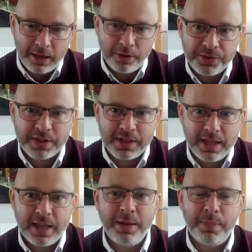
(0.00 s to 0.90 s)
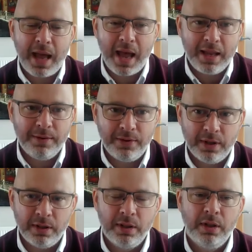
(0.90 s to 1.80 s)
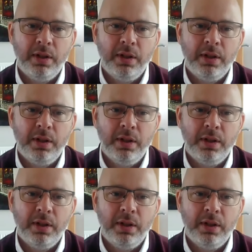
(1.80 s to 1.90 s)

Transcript: health-seeking behavior